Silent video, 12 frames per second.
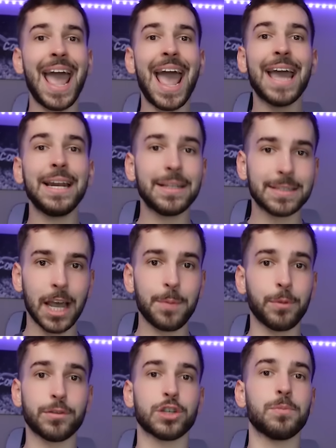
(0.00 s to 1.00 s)
Any type
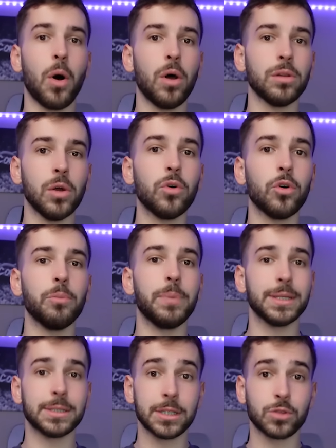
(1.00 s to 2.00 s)
of small local
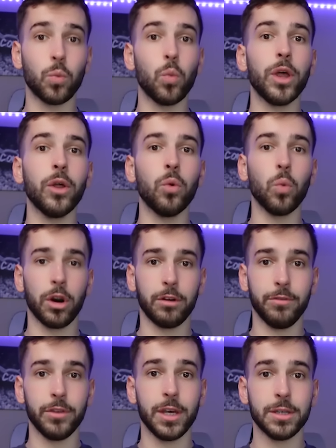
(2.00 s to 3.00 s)
business will work
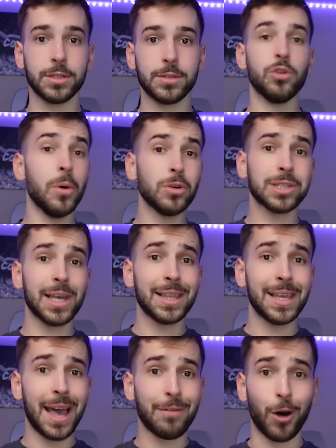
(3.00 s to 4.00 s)
for this. You most
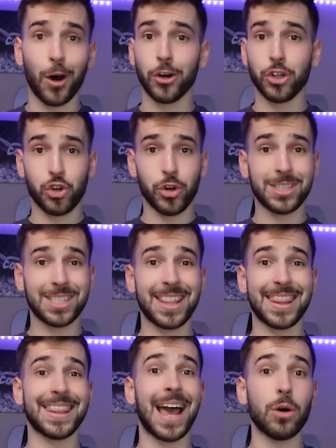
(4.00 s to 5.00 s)
likely have hundreds
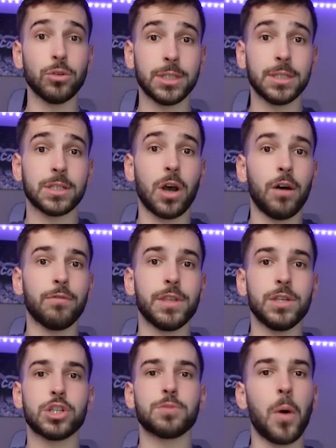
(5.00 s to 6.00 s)
to thousands of
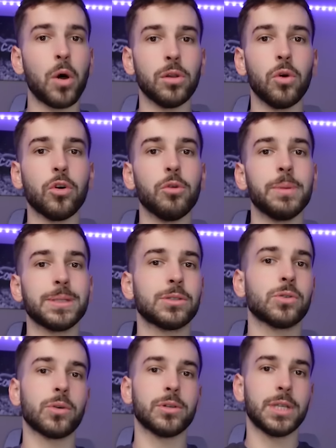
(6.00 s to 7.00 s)
these small local
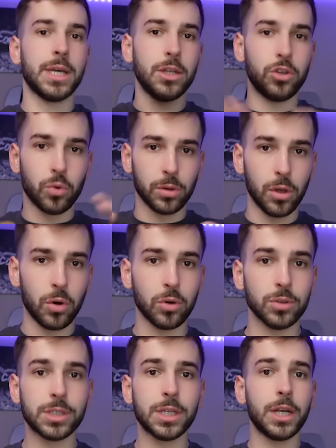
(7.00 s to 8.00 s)
business owners in your
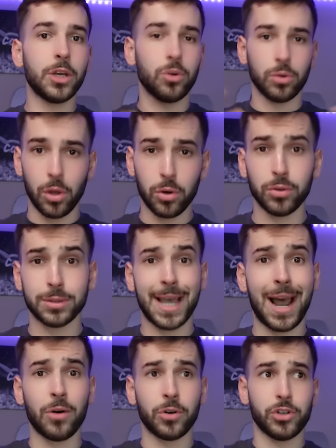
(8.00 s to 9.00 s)
local city, your local
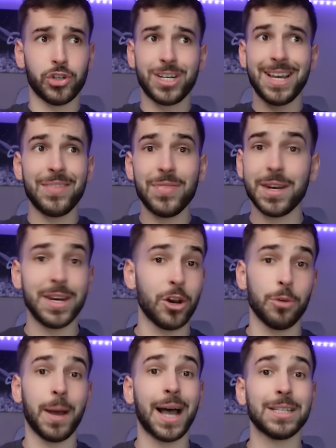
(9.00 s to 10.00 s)
town, or just in the
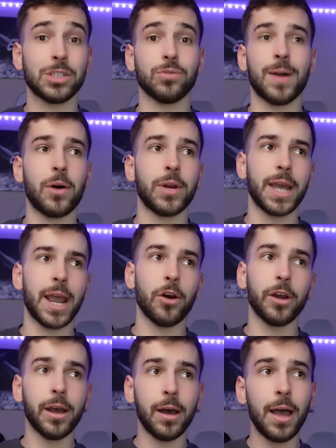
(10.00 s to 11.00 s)
nearby surrounding
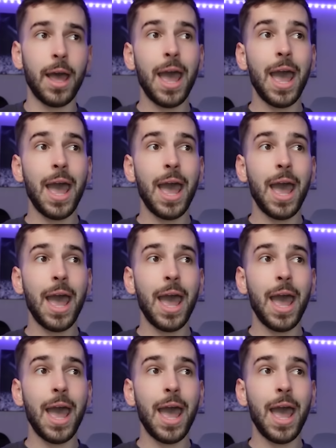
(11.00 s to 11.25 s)
area.